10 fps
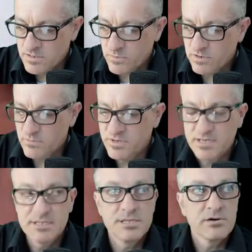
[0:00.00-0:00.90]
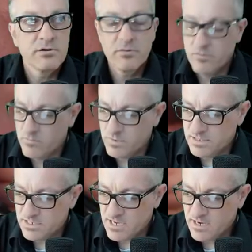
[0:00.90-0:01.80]
So we're going to put a 0 on
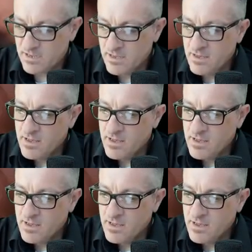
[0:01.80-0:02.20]
one side,